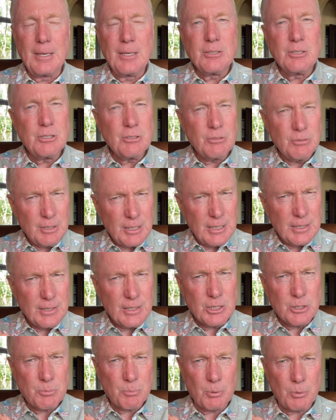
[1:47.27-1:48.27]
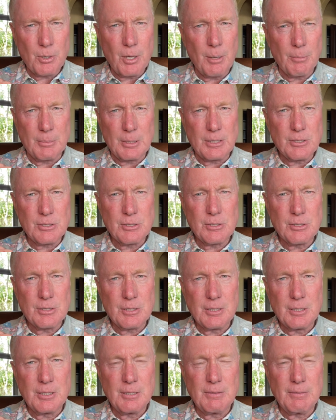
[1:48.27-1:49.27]
Do you need this promise?
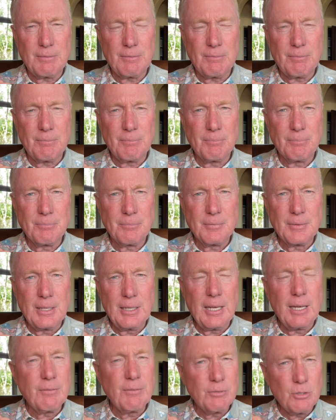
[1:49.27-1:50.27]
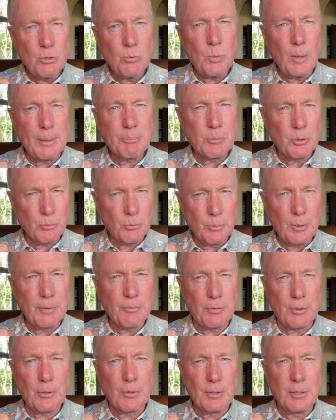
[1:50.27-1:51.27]
Have you wept a
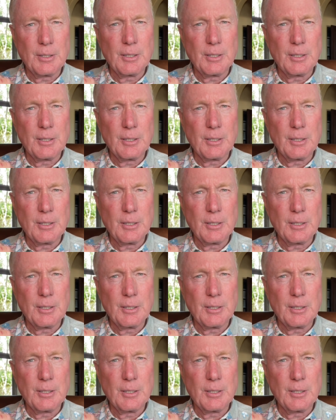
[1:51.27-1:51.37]
river?